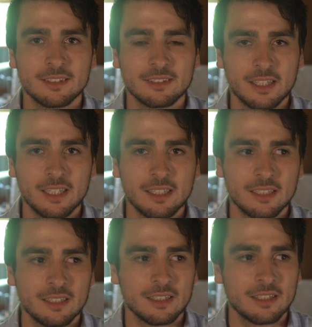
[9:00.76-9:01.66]
right?
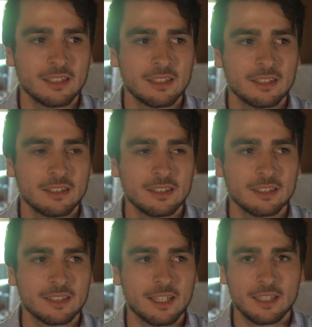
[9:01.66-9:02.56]
You
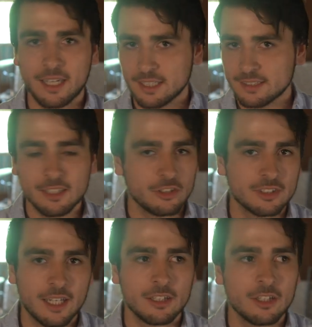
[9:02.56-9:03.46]
start, like I said, you
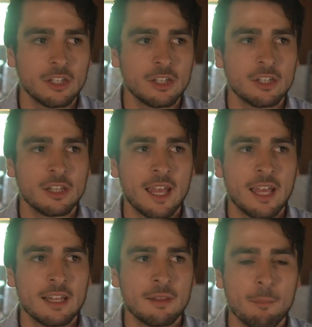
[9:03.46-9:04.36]
start
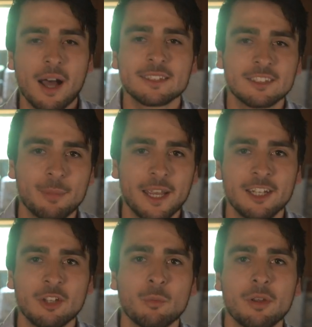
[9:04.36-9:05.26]

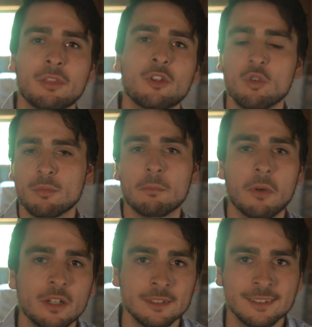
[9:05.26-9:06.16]
masturbating with human
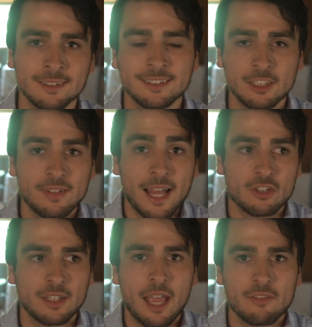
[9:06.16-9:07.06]
bodies instead of
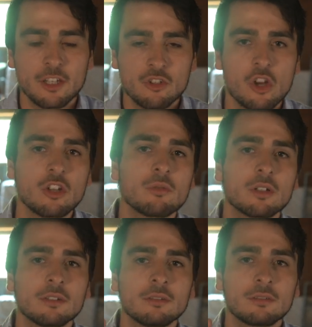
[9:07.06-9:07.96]
actually having a
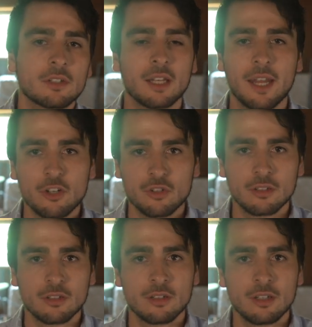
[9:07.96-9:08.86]
genuine connection.
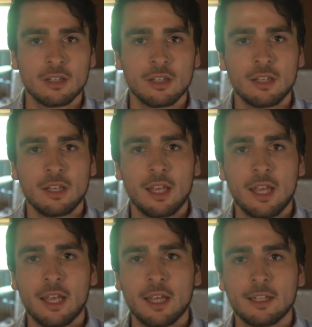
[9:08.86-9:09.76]

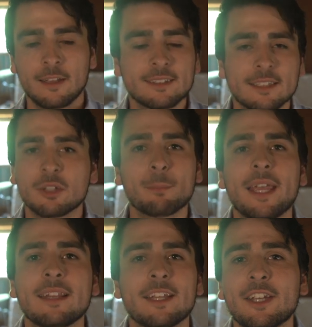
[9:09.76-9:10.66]
And this doesn't
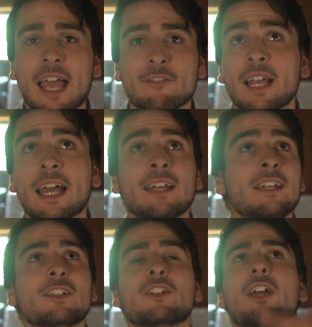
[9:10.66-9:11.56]
mean that you have to, ha
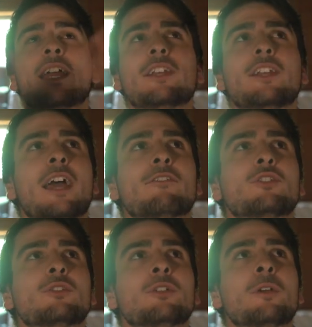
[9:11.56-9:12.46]
you know, you have
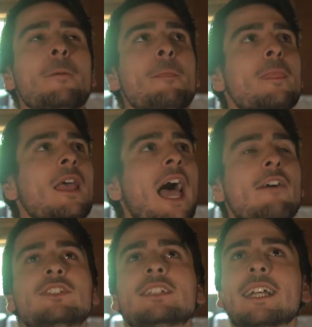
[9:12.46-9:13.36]
to
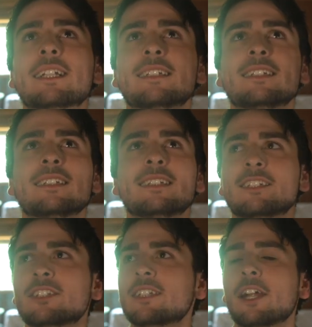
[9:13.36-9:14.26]
have sex in this
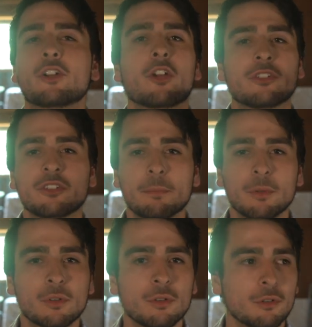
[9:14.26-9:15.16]

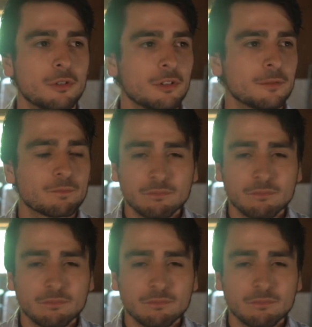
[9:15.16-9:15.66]
stereotypical,